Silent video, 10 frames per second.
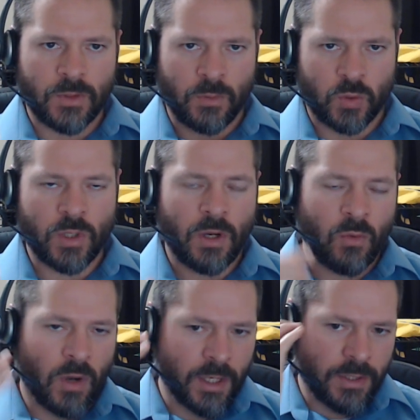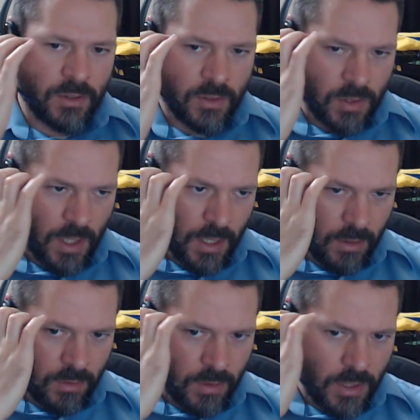was there watching the
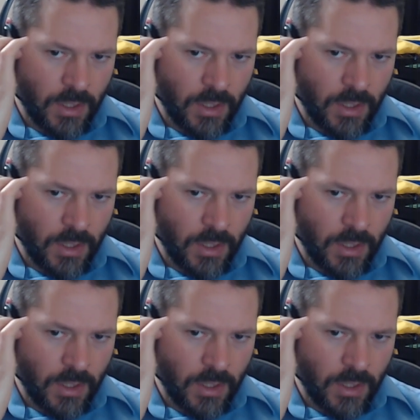trial,